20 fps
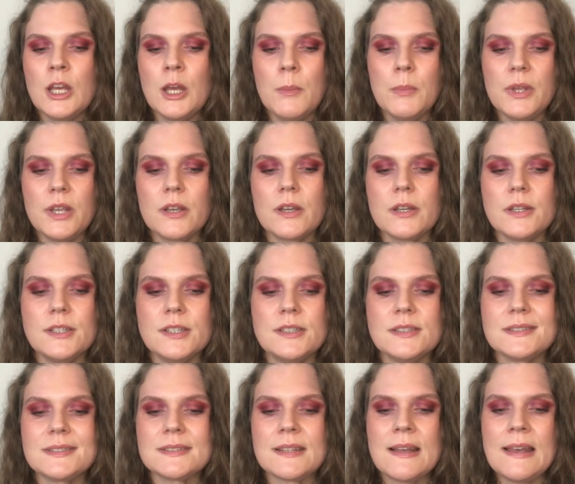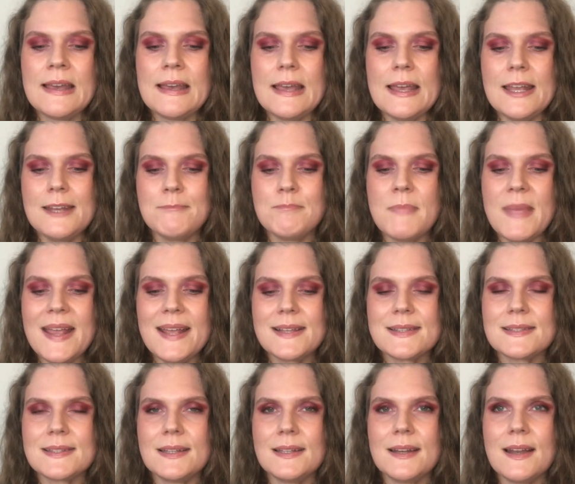because it
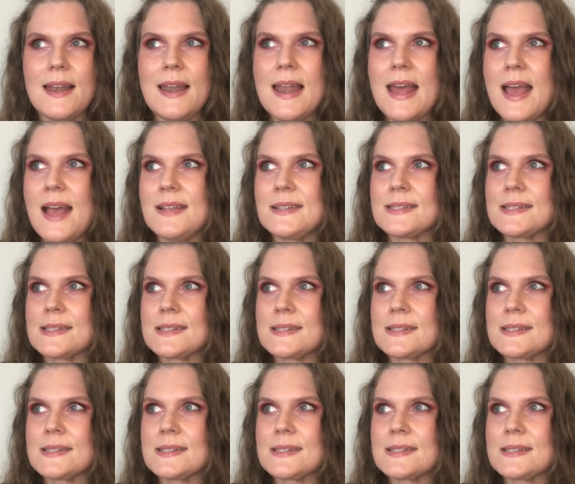makes it less